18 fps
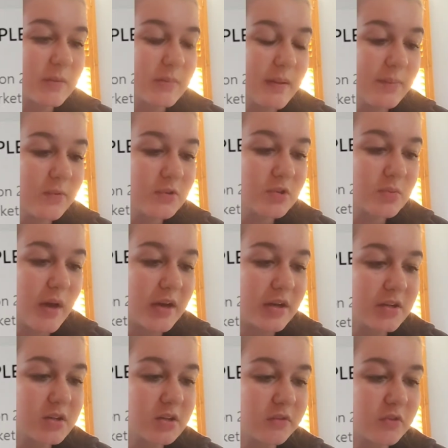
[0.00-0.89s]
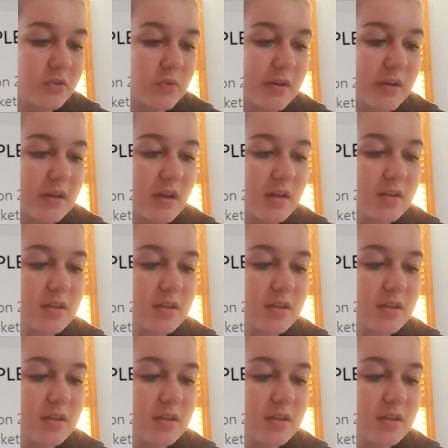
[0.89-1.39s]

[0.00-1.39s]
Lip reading: People sweater sold for $20.